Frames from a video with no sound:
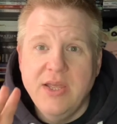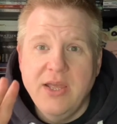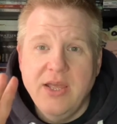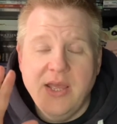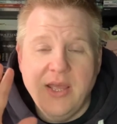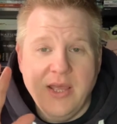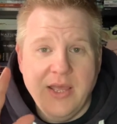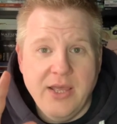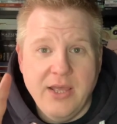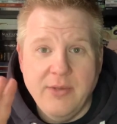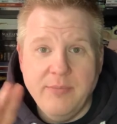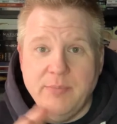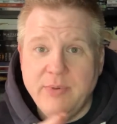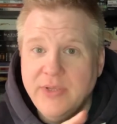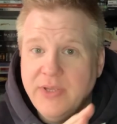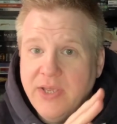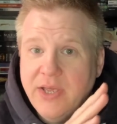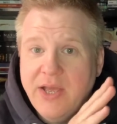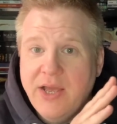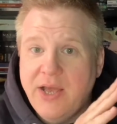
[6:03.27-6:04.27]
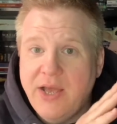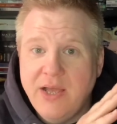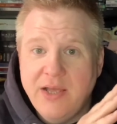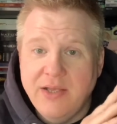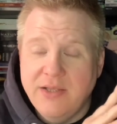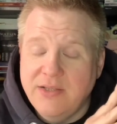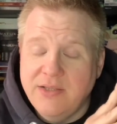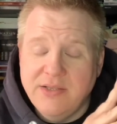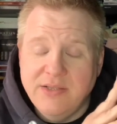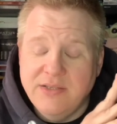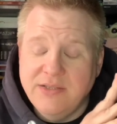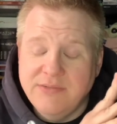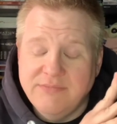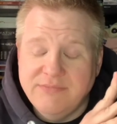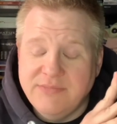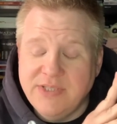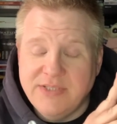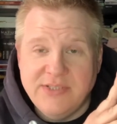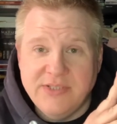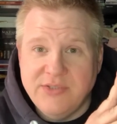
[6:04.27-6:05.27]
but yeah,
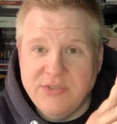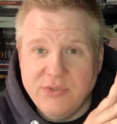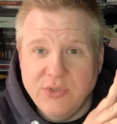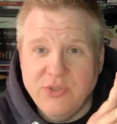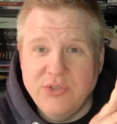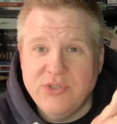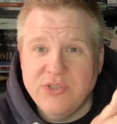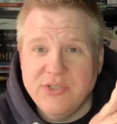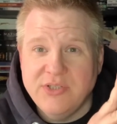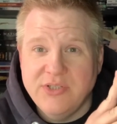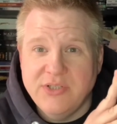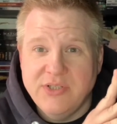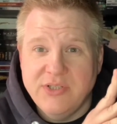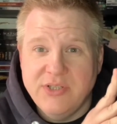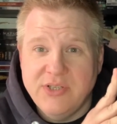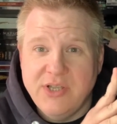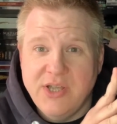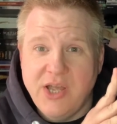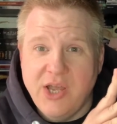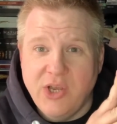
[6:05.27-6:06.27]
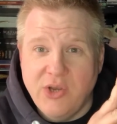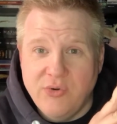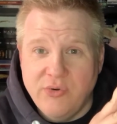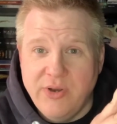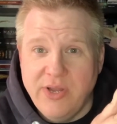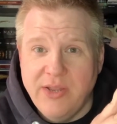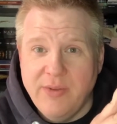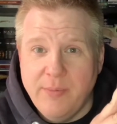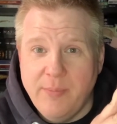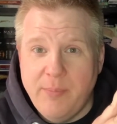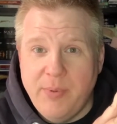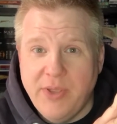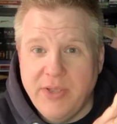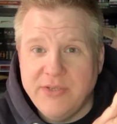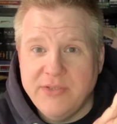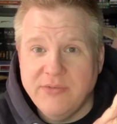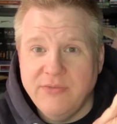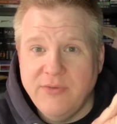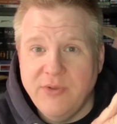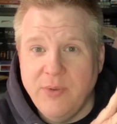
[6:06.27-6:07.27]
this is such a great
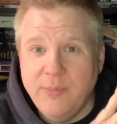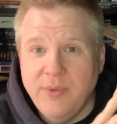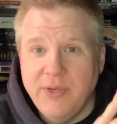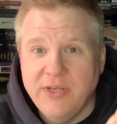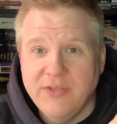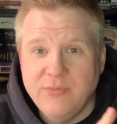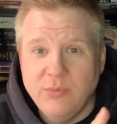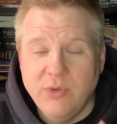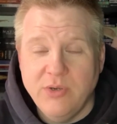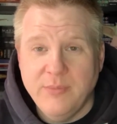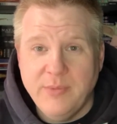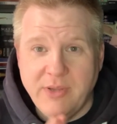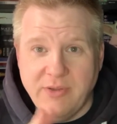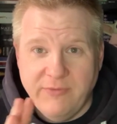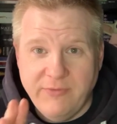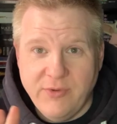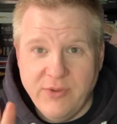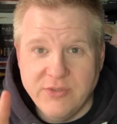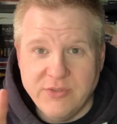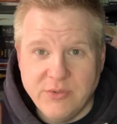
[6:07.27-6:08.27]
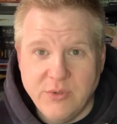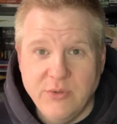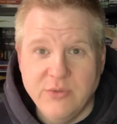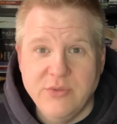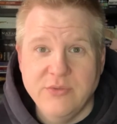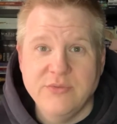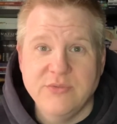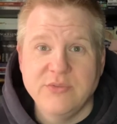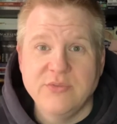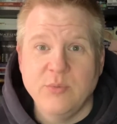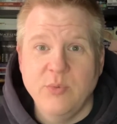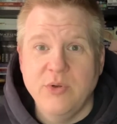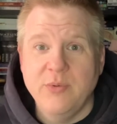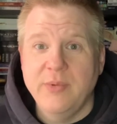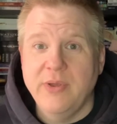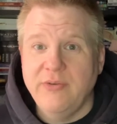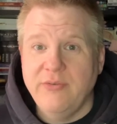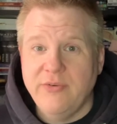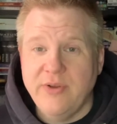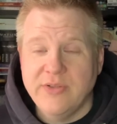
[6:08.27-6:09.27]
picture film. I mean, it's one of my first go-tos. Just one of
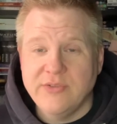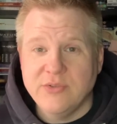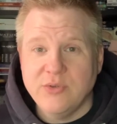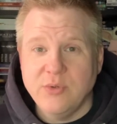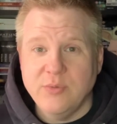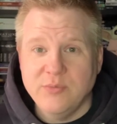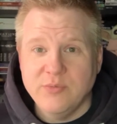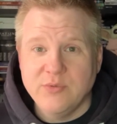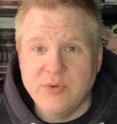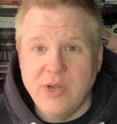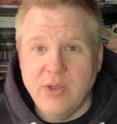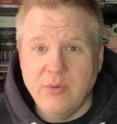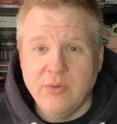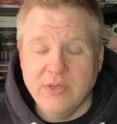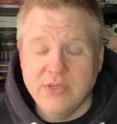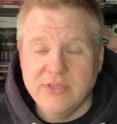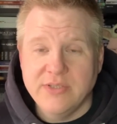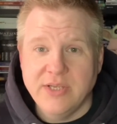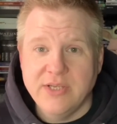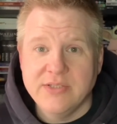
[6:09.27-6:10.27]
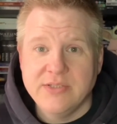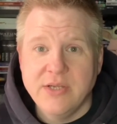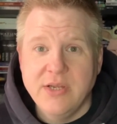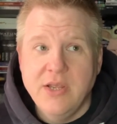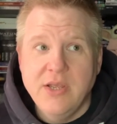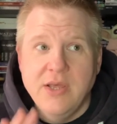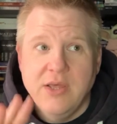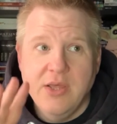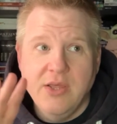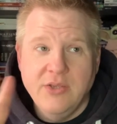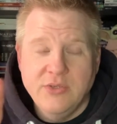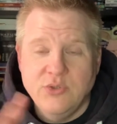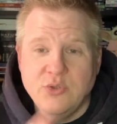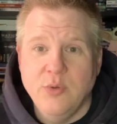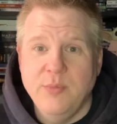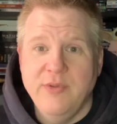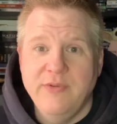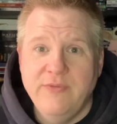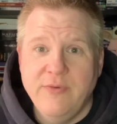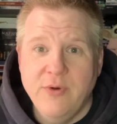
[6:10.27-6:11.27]
my friends comes round and says, show
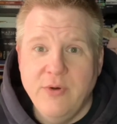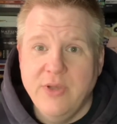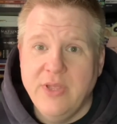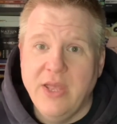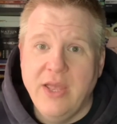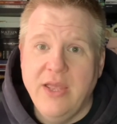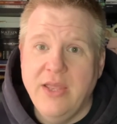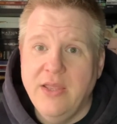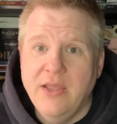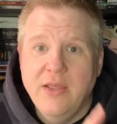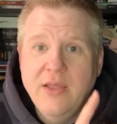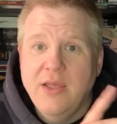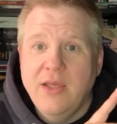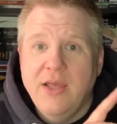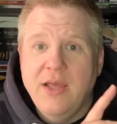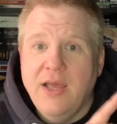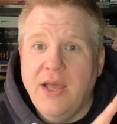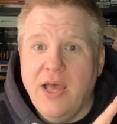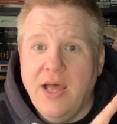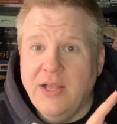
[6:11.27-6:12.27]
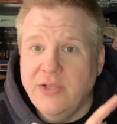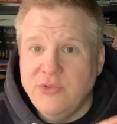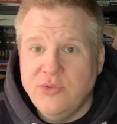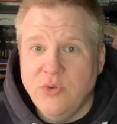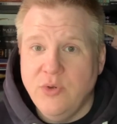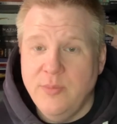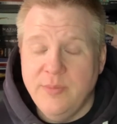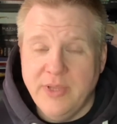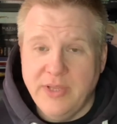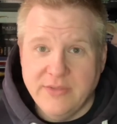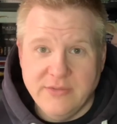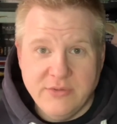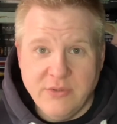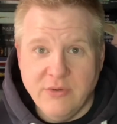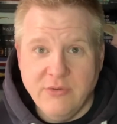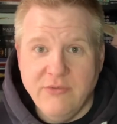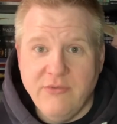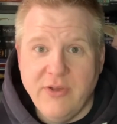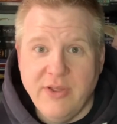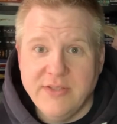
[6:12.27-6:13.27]
me 4K, I'll show him that
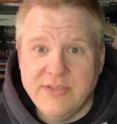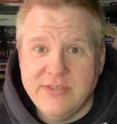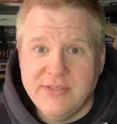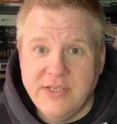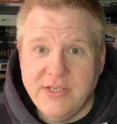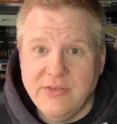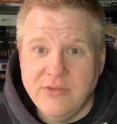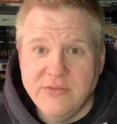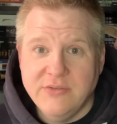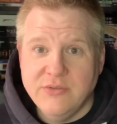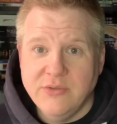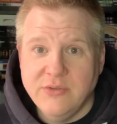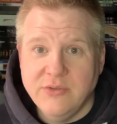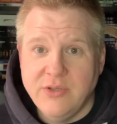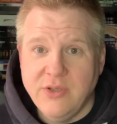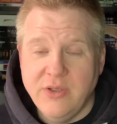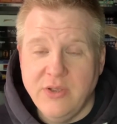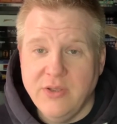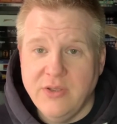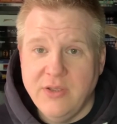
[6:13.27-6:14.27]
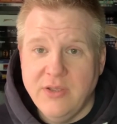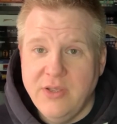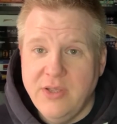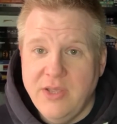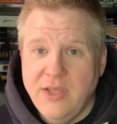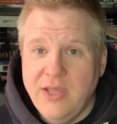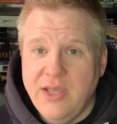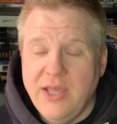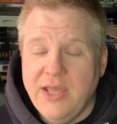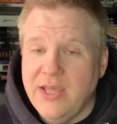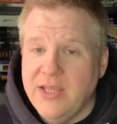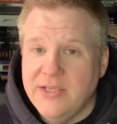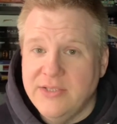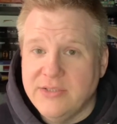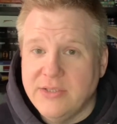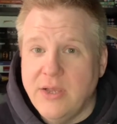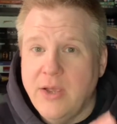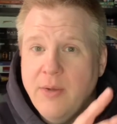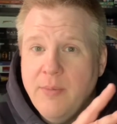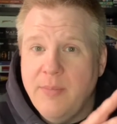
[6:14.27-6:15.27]
dogfight scene on Dunkirk. It
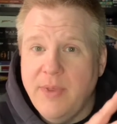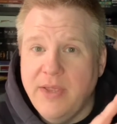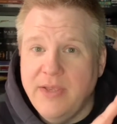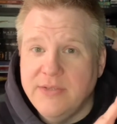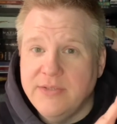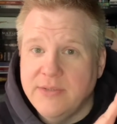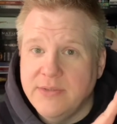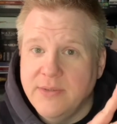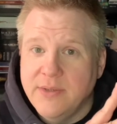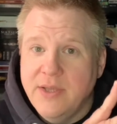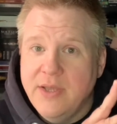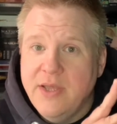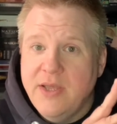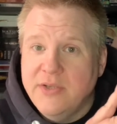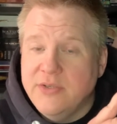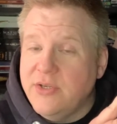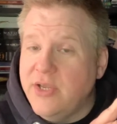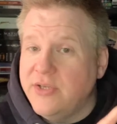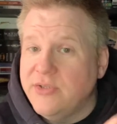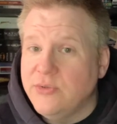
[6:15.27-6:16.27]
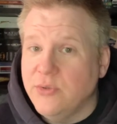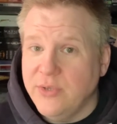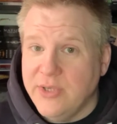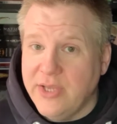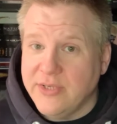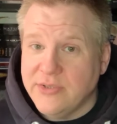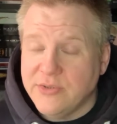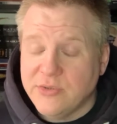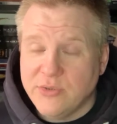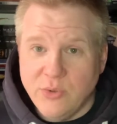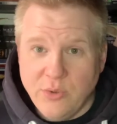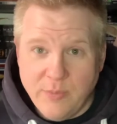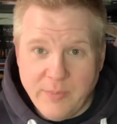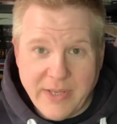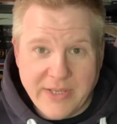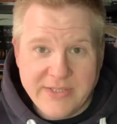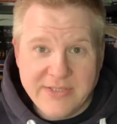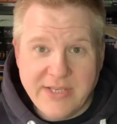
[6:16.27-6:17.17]
is amazing. So my